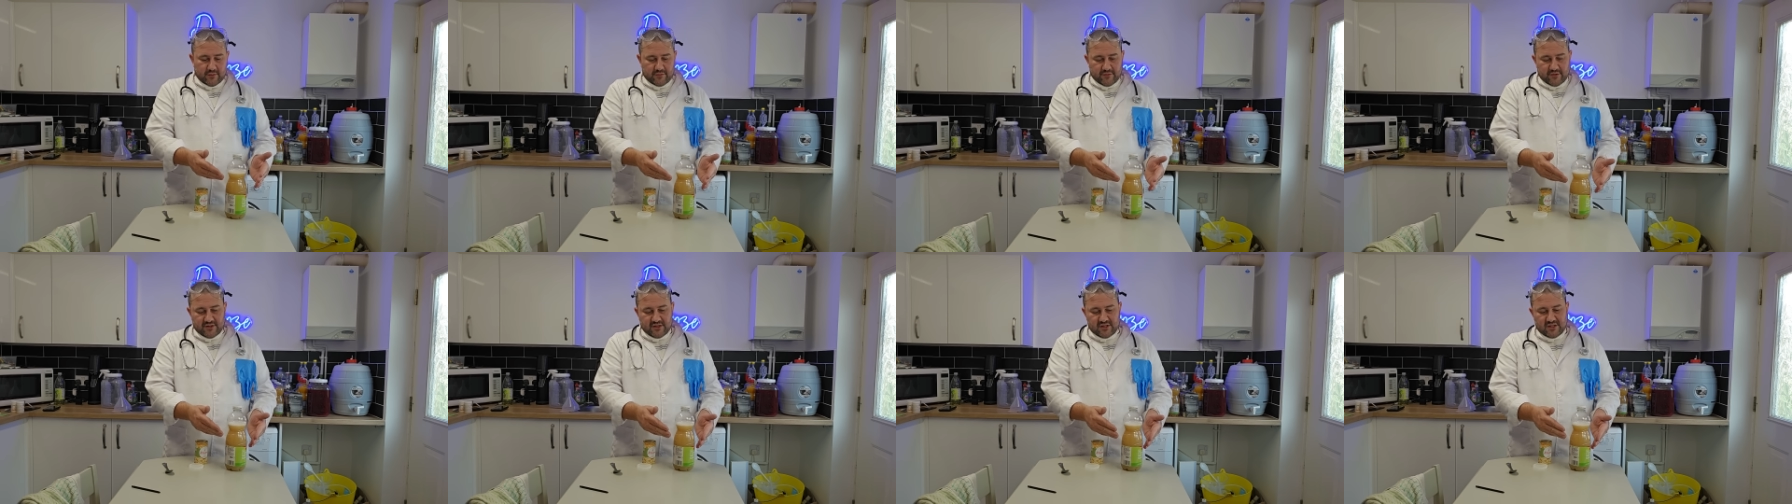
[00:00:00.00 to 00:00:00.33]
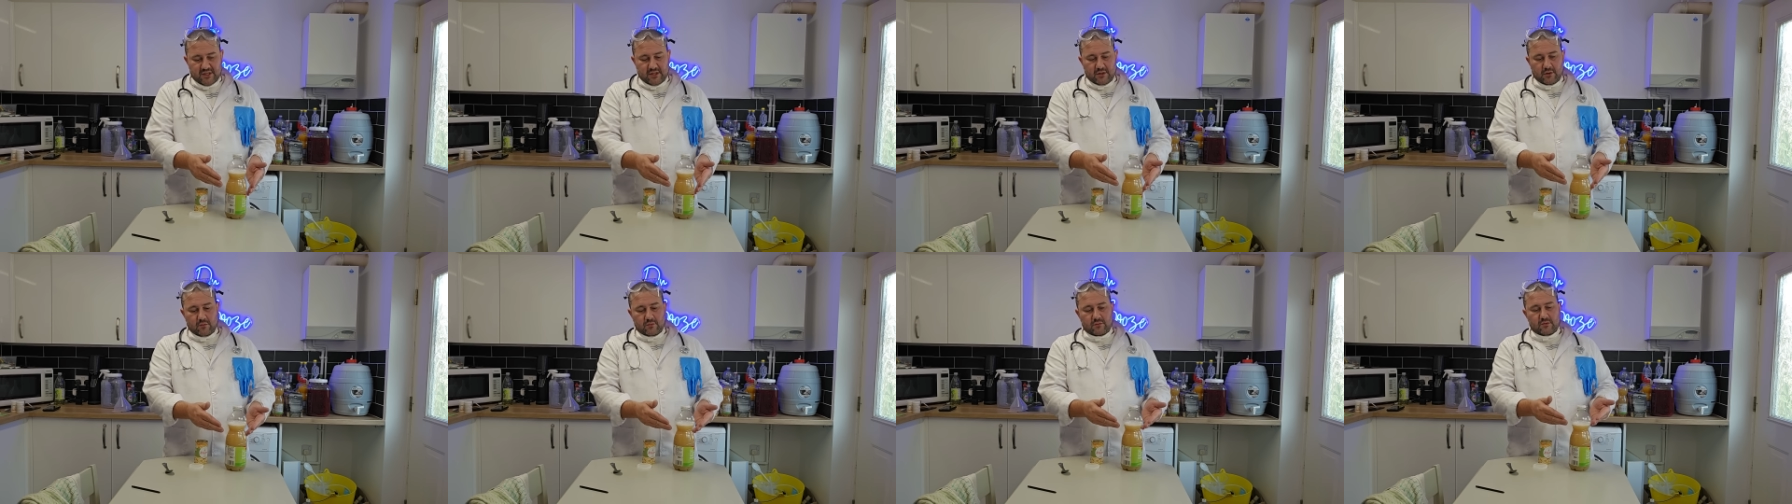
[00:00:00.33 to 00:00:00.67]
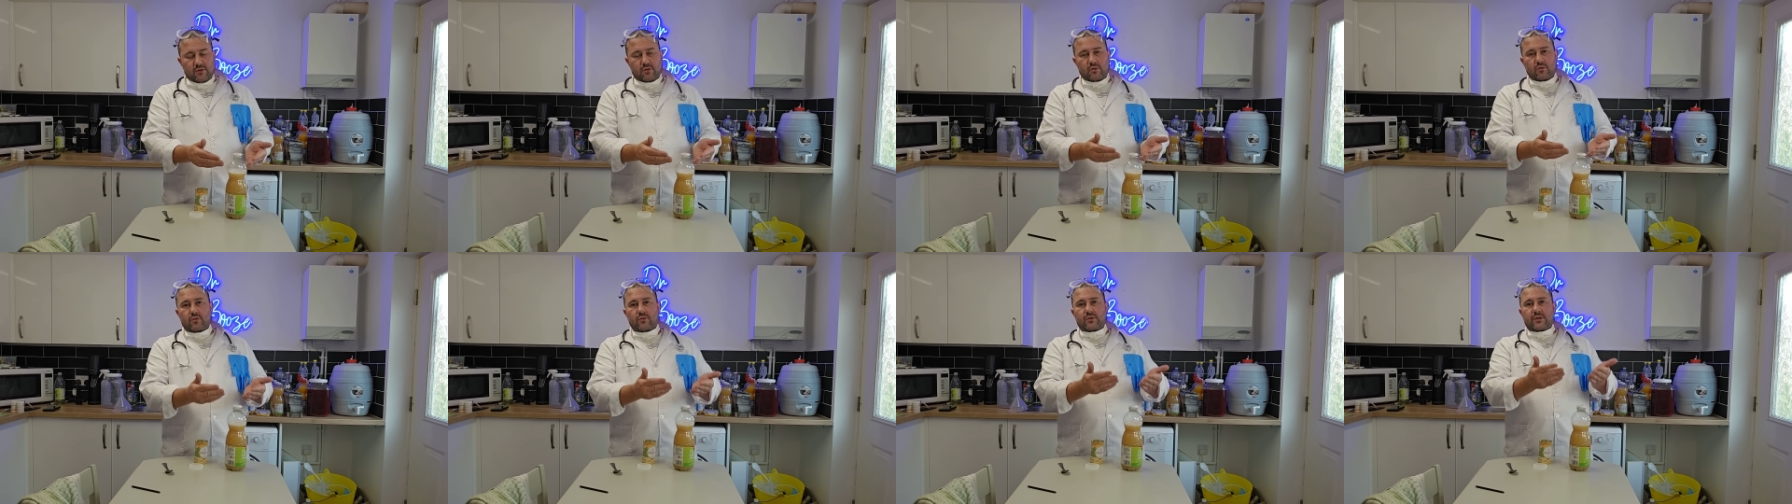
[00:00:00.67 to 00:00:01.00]
The
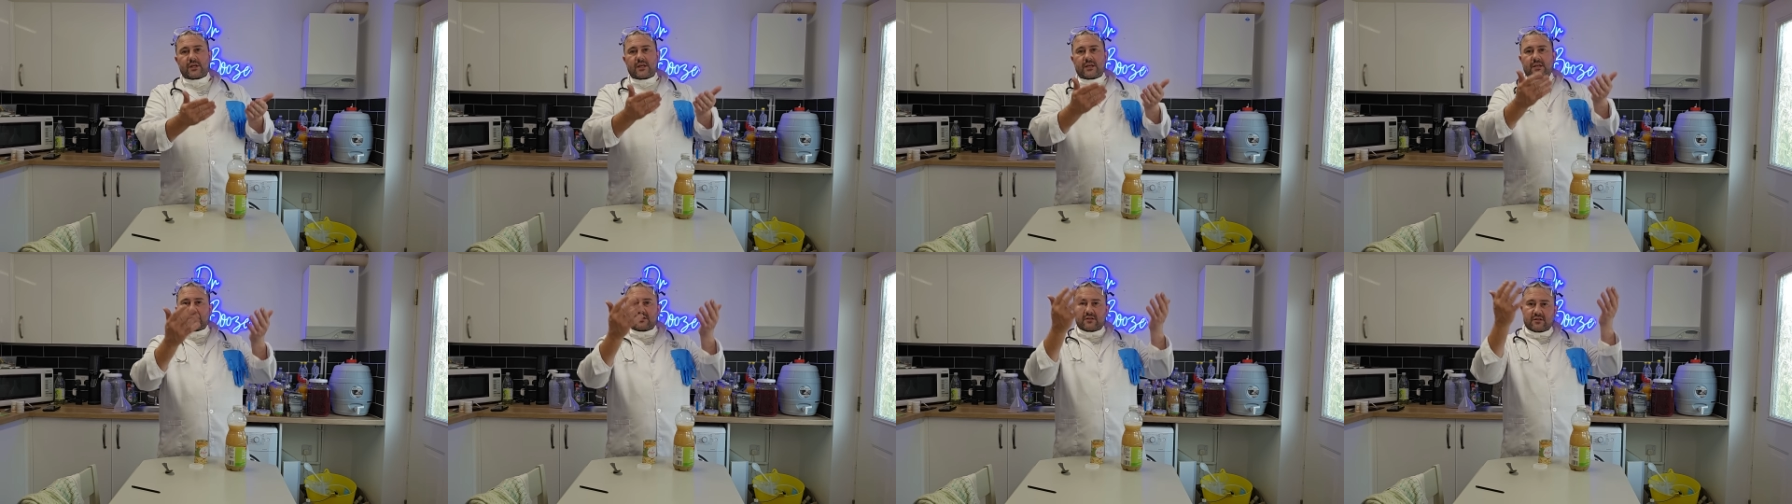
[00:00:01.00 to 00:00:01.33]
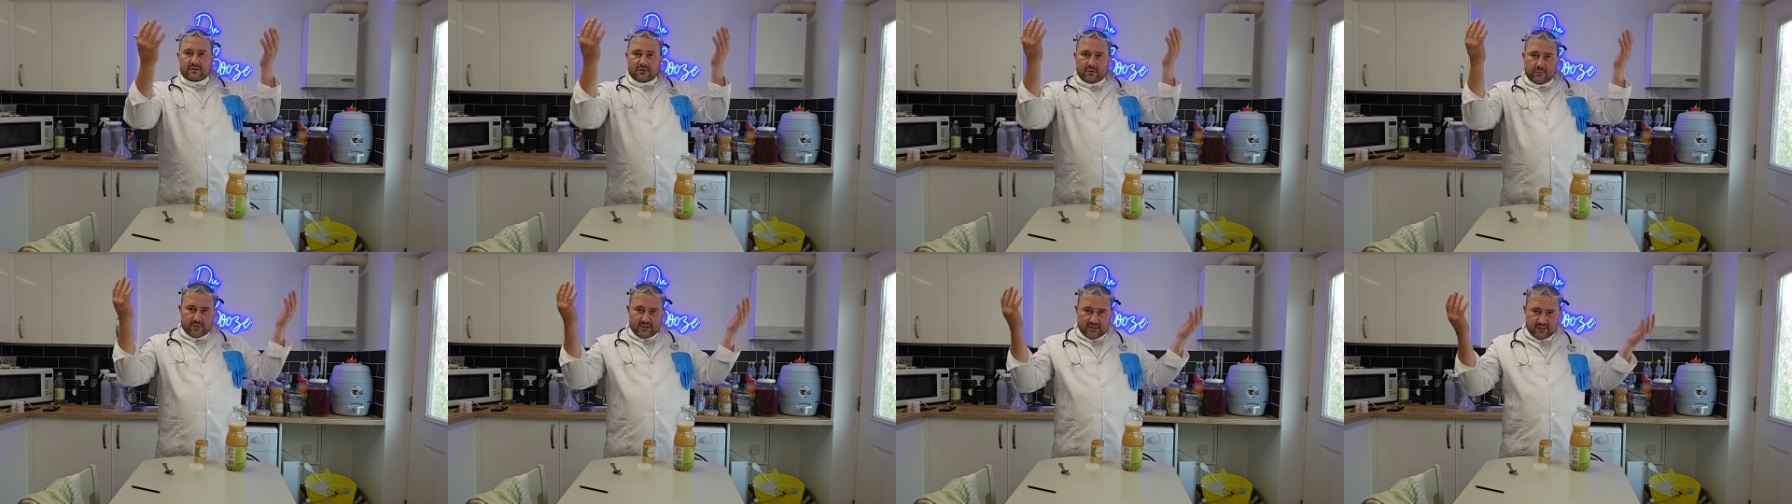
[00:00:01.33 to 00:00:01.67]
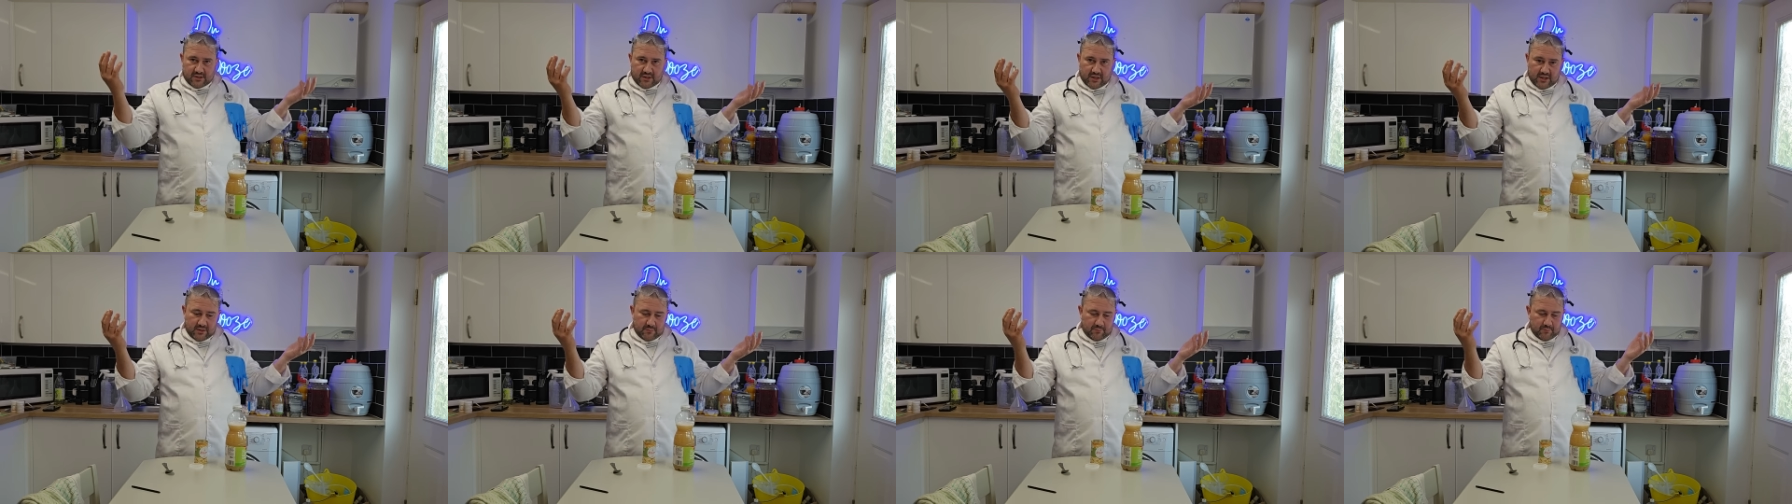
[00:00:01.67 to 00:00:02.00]
CO2 needs to
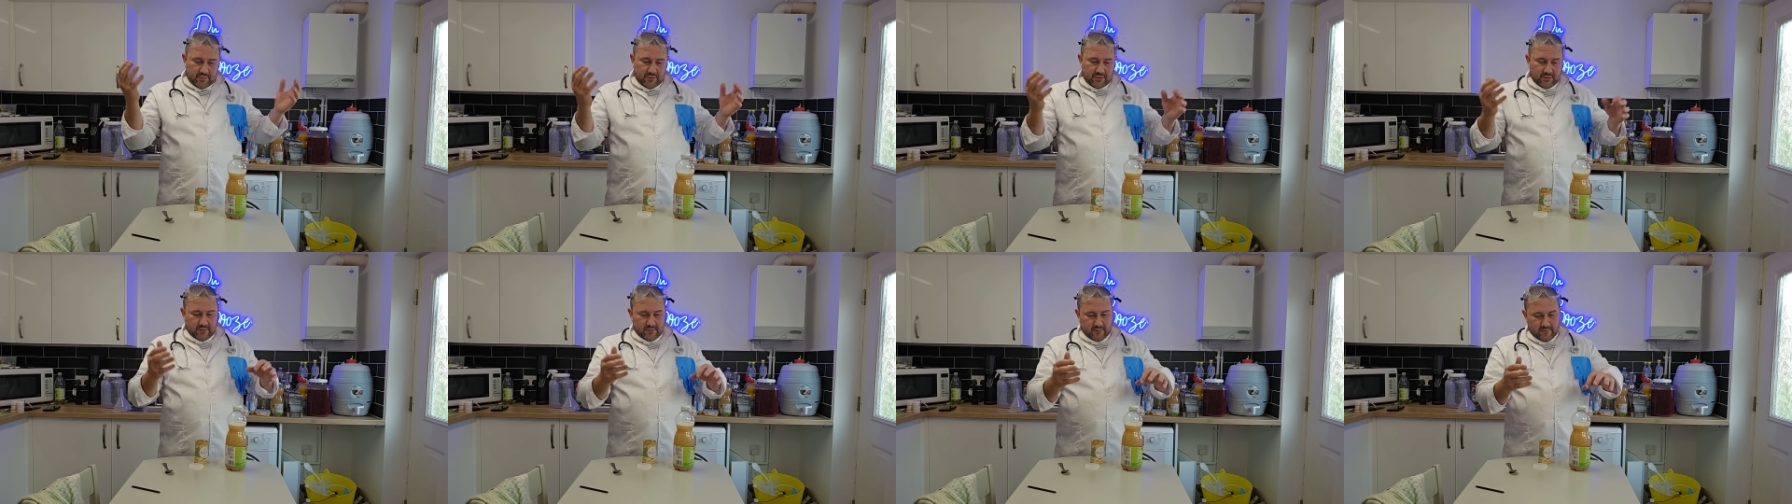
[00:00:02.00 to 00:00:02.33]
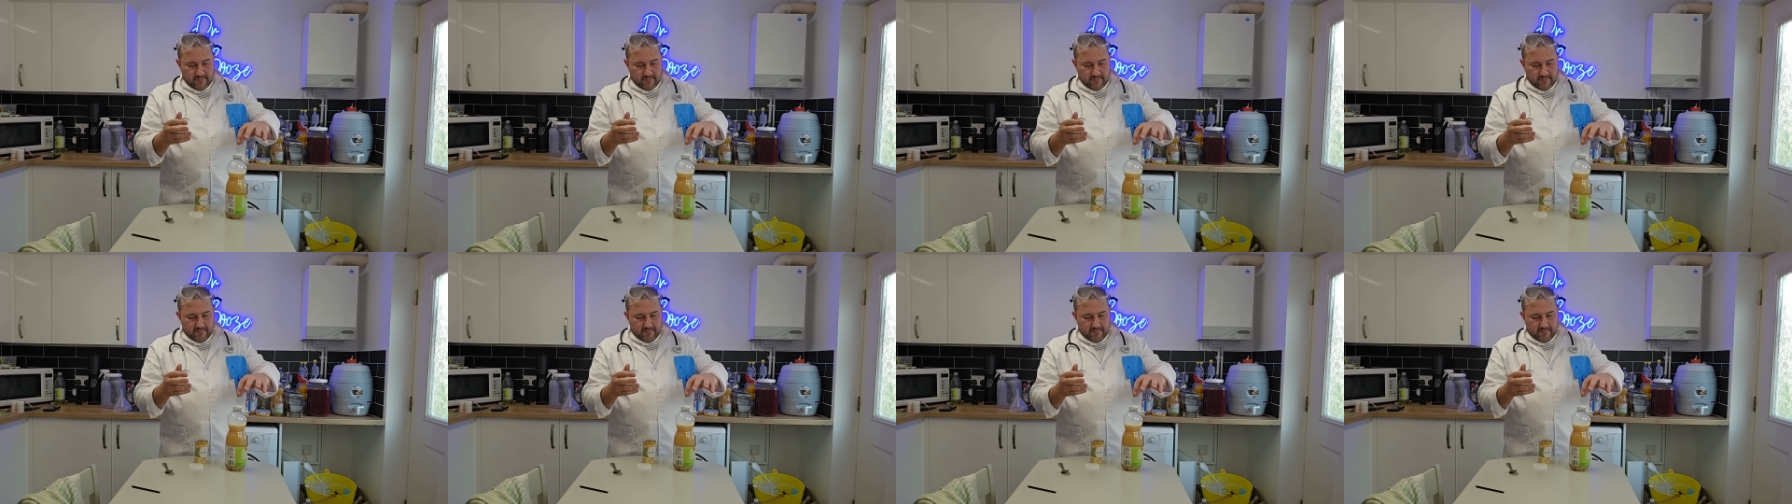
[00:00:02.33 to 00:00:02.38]
escape.